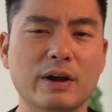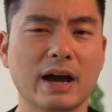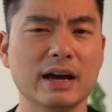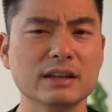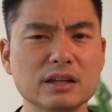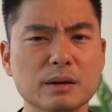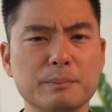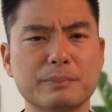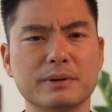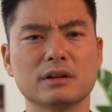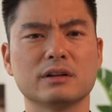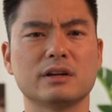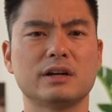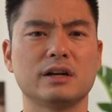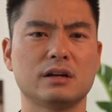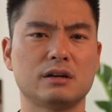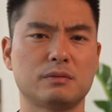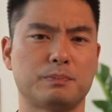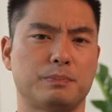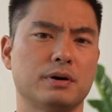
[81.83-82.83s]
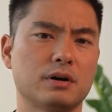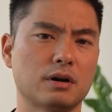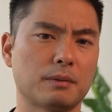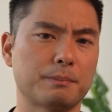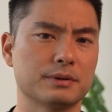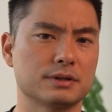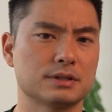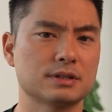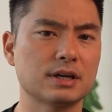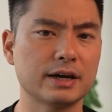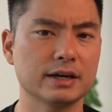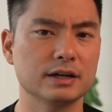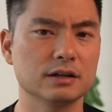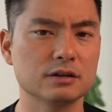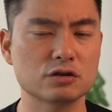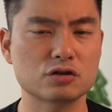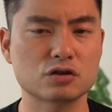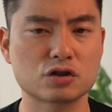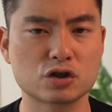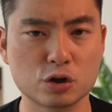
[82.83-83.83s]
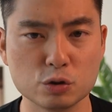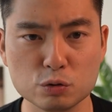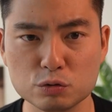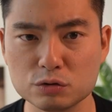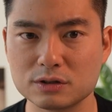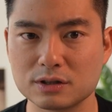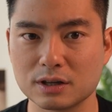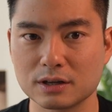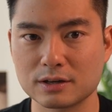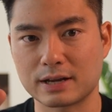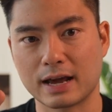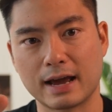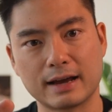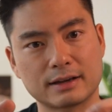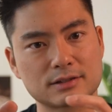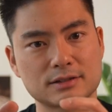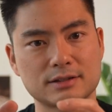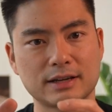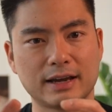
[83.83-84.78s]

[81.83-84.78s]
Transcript: had the ability to put up a site, choose the text